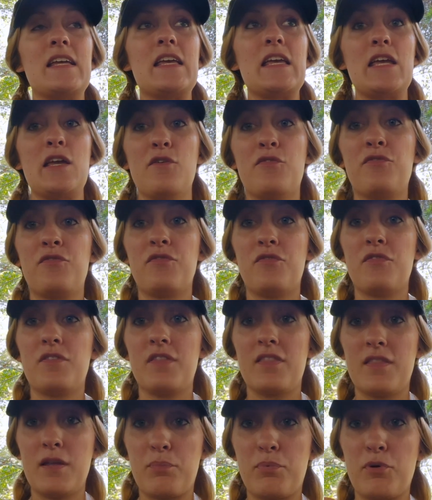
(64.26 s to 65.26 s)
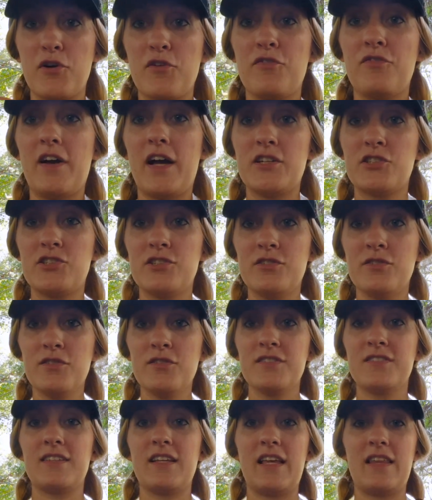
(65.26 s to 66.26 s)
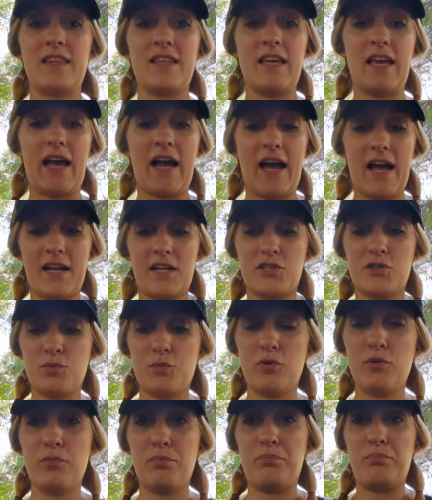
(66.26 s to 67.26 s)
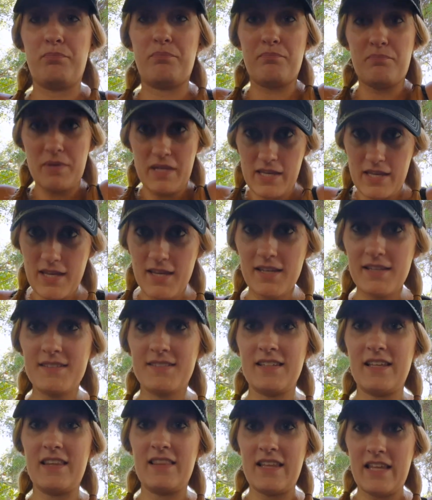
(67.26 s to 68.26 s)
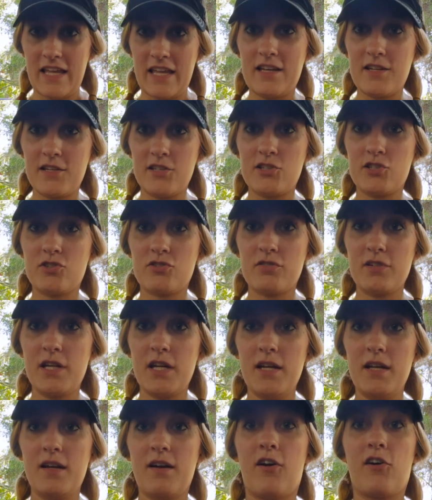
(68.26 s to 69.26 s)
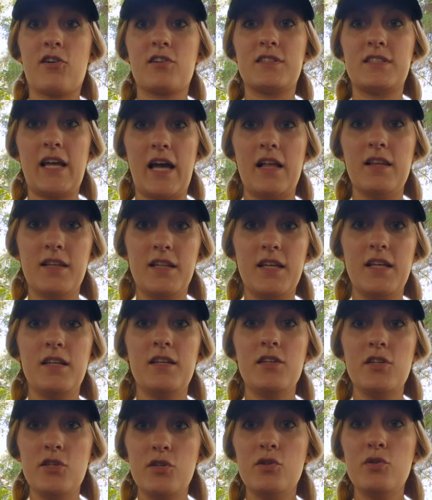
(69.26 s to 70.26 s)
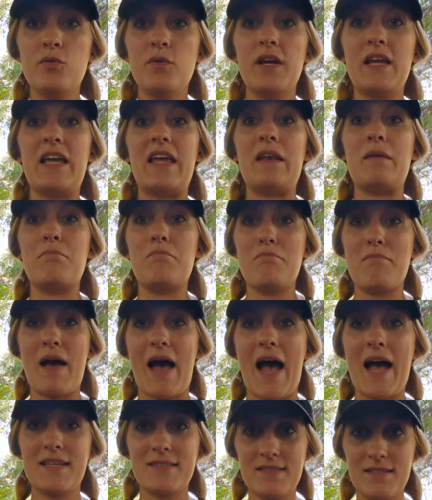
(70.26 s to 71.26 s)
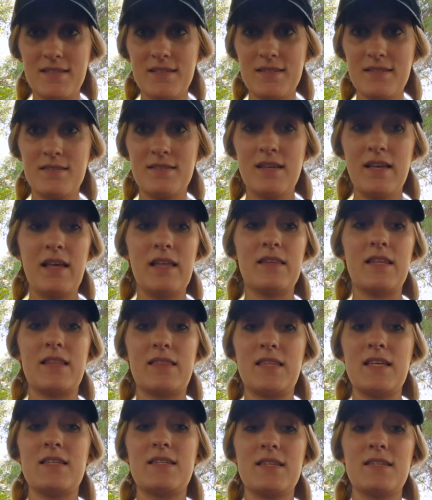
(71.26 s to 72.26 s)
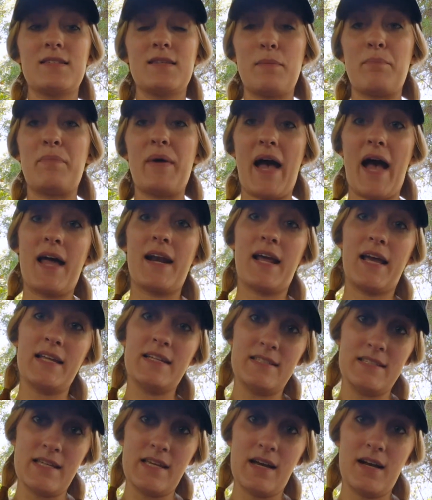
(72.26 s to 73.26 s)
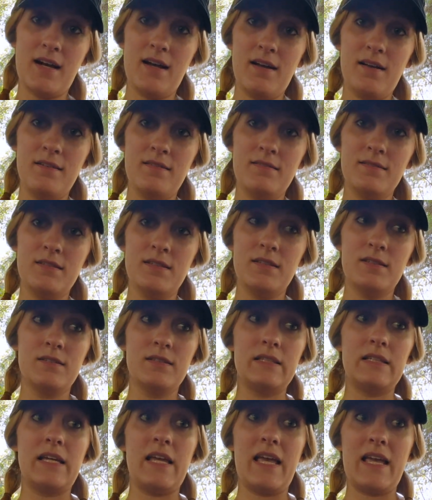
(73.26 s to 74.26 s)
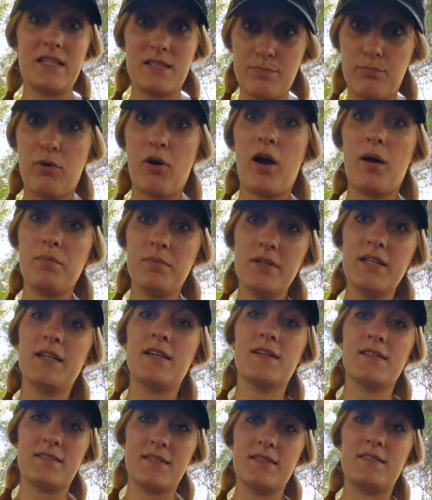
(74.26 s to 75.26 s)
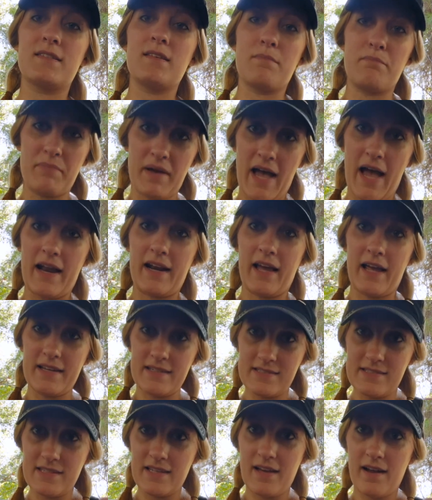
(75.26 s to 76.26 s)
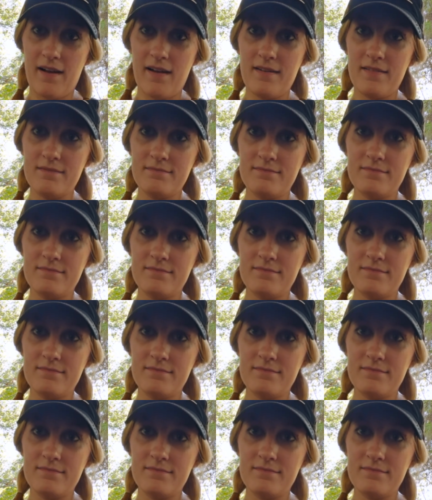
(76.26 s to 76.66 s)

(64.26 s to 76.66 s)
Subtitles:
If the professionals and the actual beings in the industry are telling you in masses that this is a bad idea, it's probably because it's a bad idea,